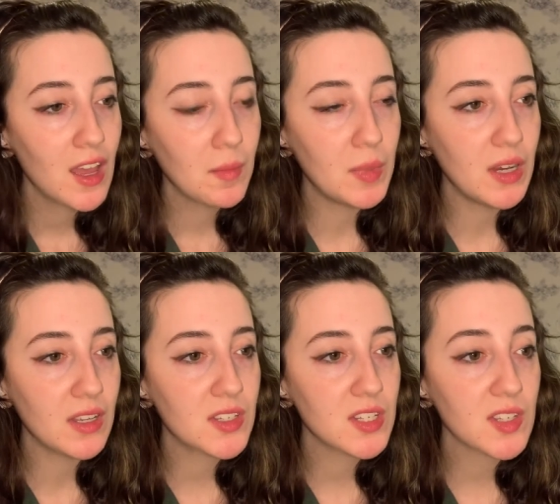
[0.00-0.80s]

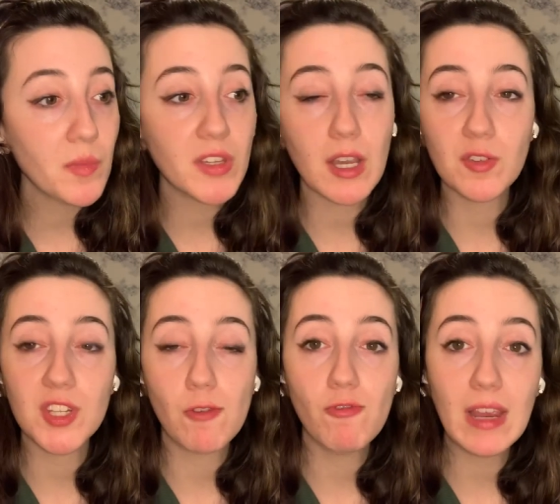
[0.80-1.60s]
But something else
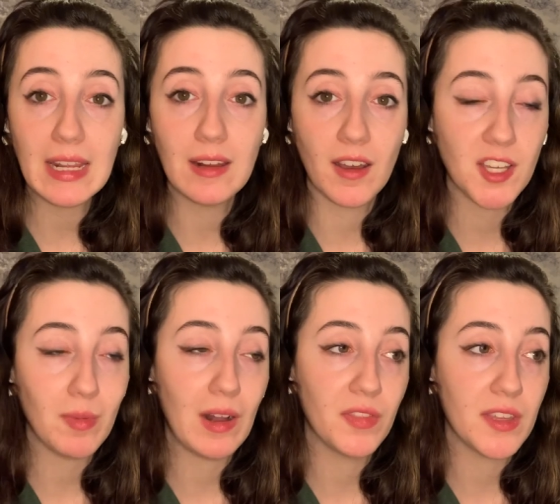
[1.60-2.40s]
I really like
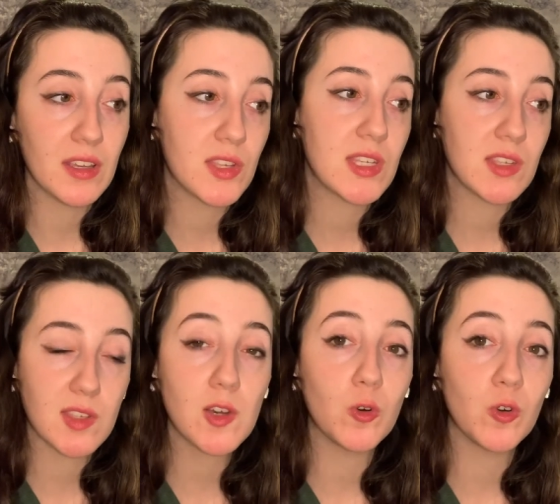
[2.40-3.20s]
about this is
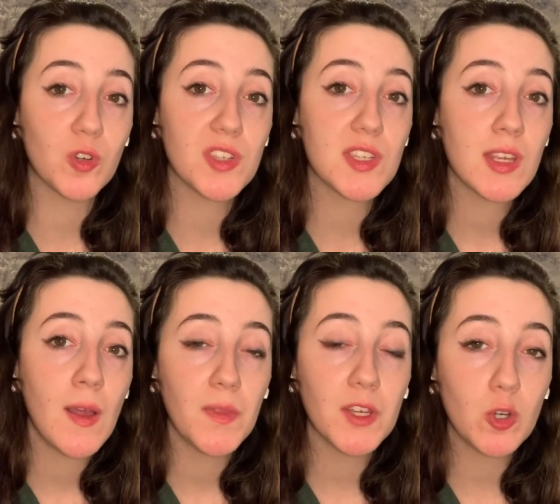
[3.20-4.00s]
the chords.
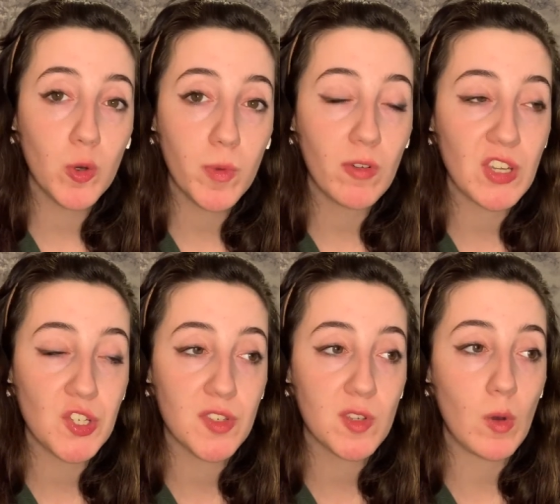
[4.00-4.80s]
The chord
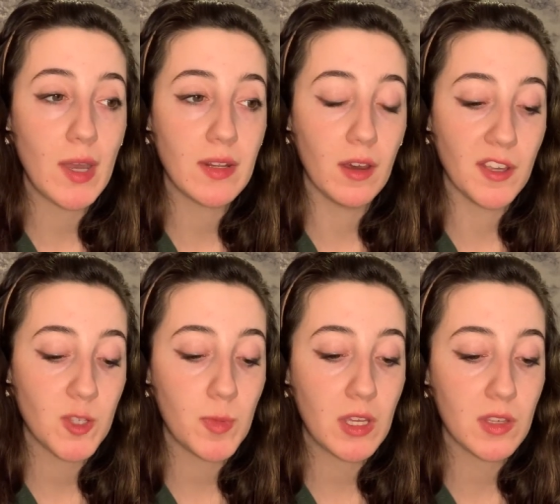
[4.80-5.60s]
progression is quite nice
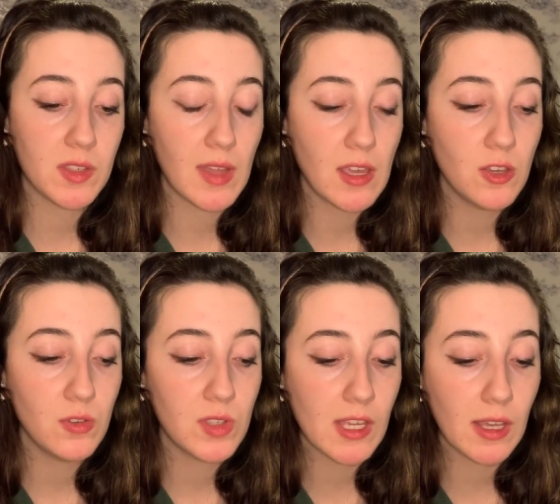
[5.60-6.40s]
because they're
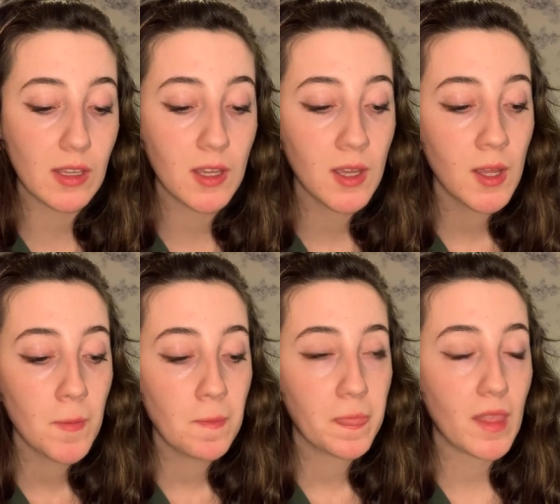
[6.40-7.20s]
using
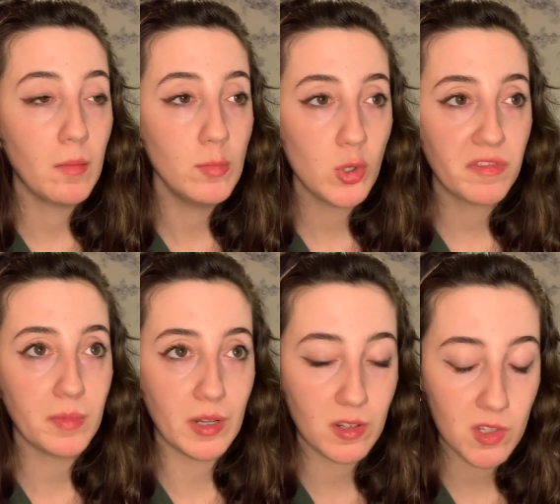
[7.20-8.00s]
a
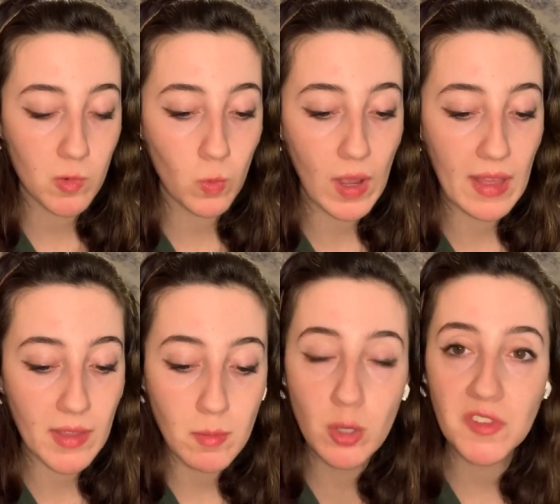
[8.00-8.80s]
movement where
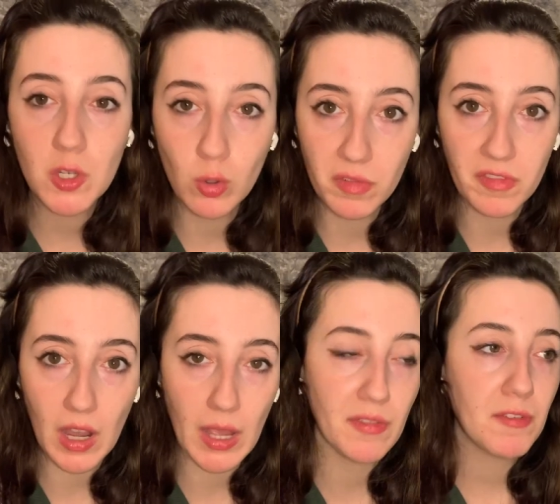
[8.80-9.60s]
they move to chord
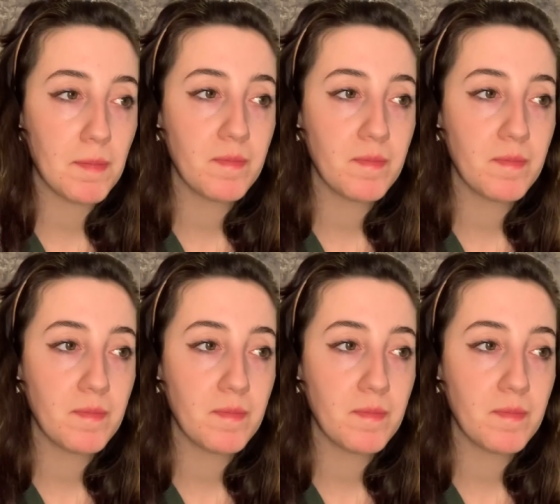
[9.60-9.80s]
five,